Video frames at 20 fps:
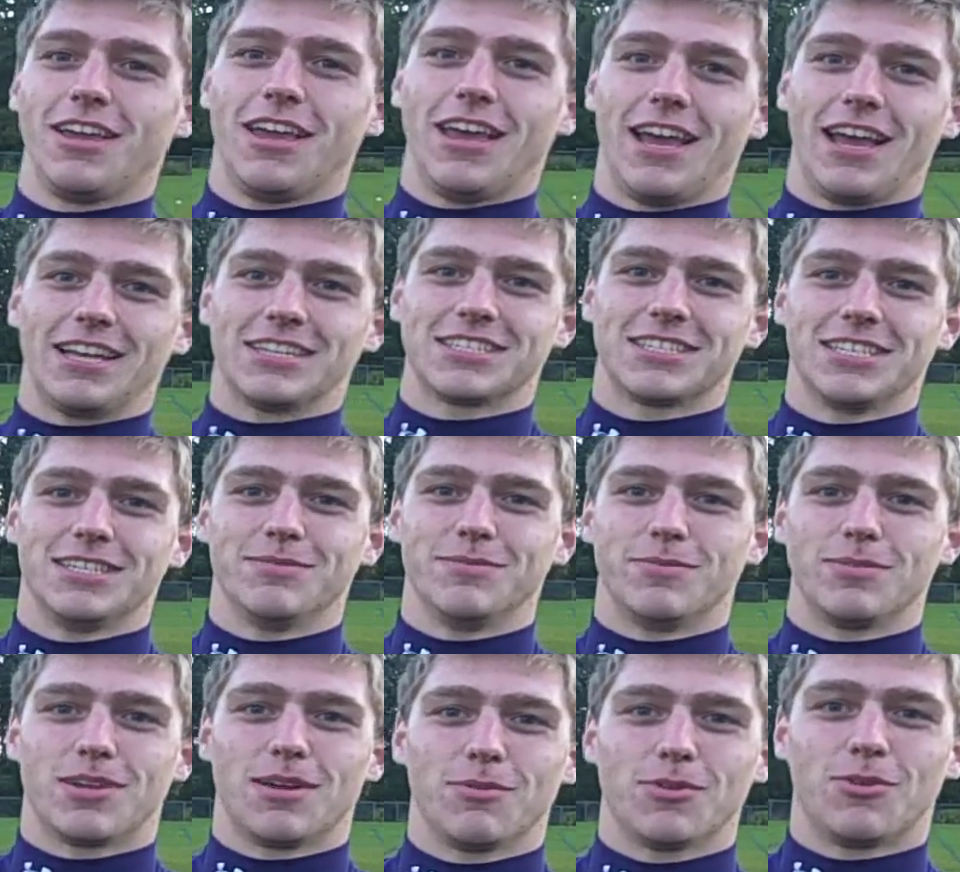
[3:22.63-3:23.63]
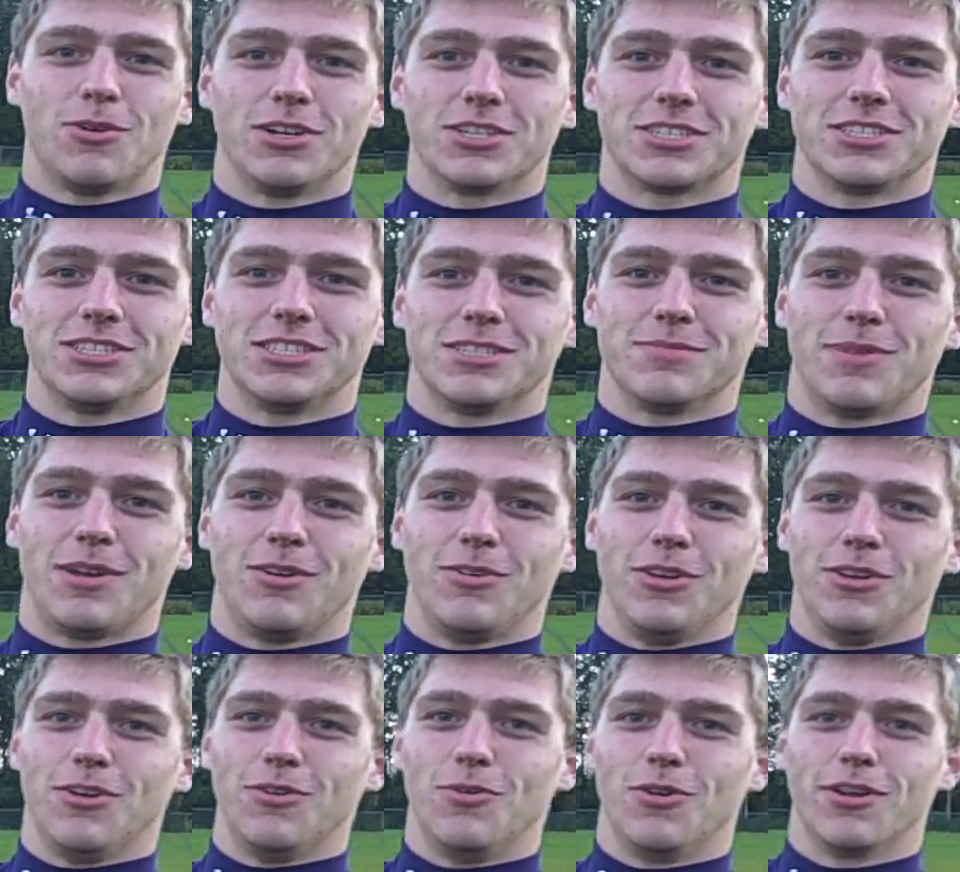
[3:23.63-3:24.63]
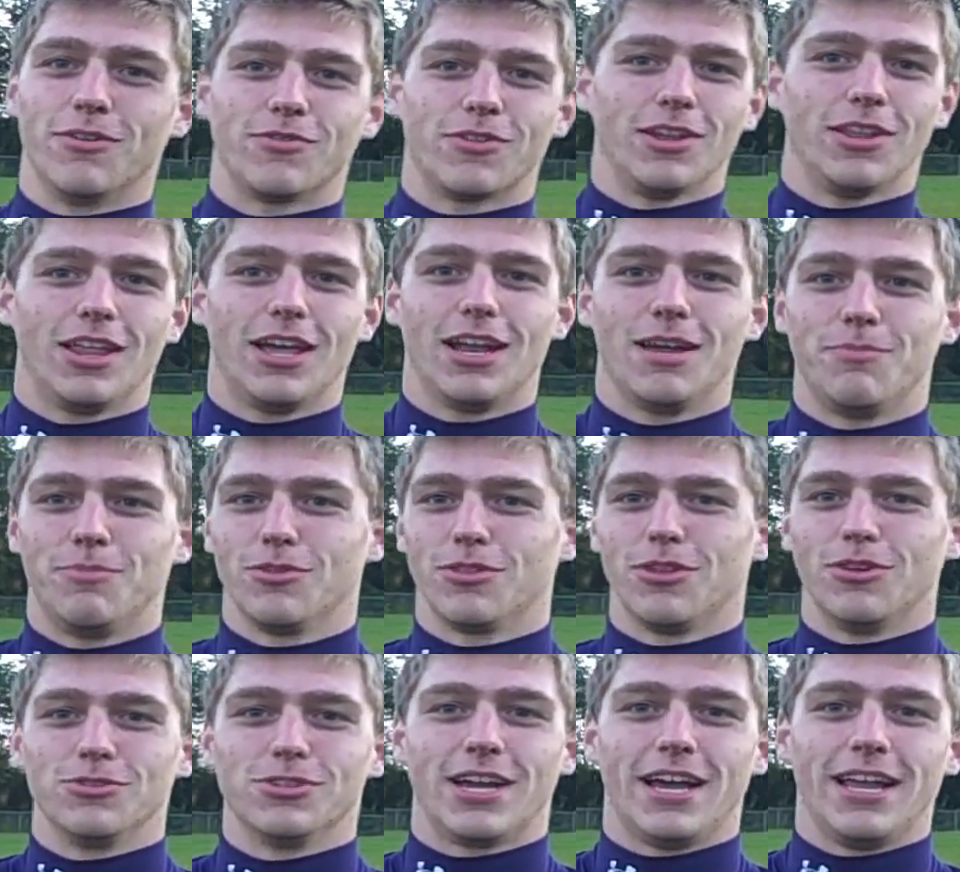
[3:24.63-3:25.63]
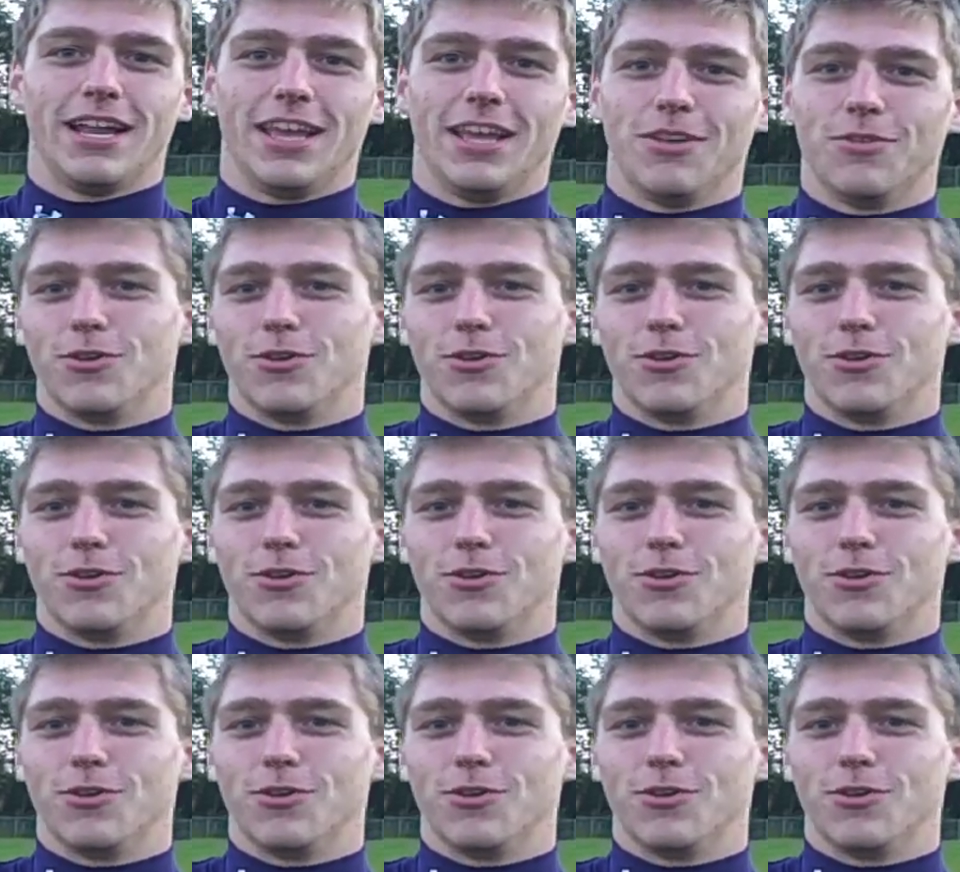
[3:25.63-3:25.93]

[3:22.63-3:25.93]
asking him a couple questions about what if they line up with no tight end,